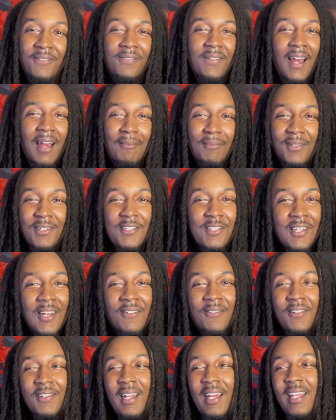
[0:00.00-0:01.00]
family
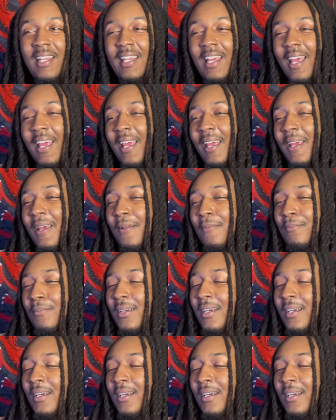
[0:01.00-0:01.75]
stuff if they can,